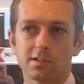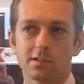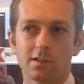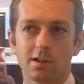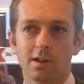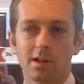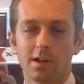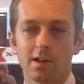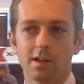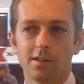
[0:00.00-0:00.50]
And
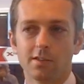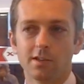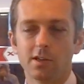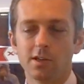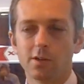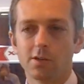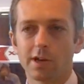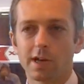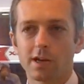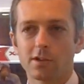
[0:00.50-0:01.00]
the
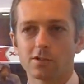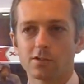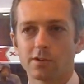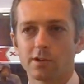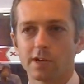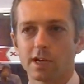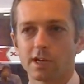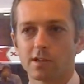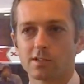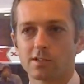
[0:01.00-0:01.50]
new
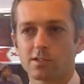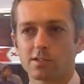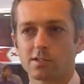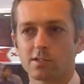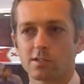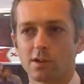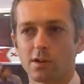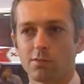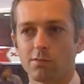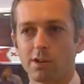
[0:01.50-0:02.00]

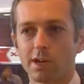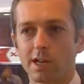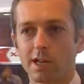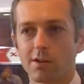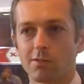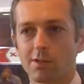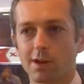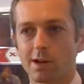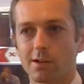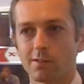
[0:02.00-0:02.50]
electronics are
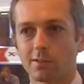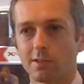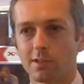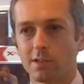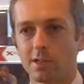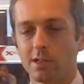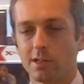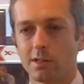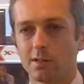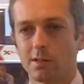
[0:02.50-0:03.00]
really around
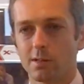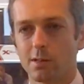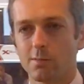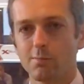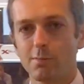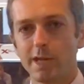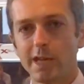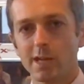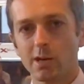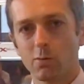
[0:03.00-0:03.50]
the,
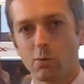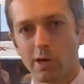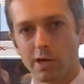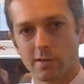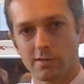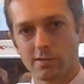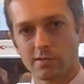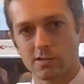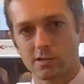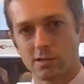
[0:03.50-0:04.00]
the peak
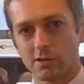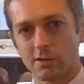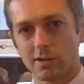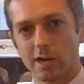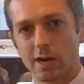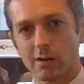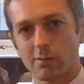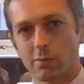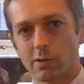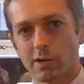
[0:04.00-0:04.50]
widths that you
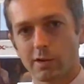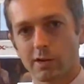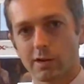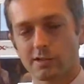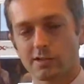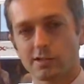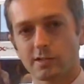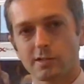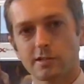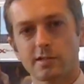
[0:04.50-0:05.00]
get when you
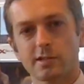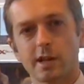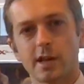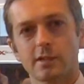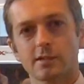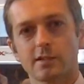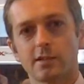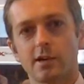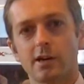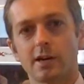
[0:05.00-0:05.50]
actually
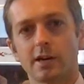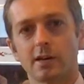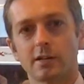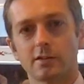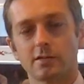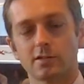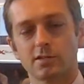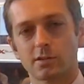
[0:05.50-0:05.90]
detect an ion.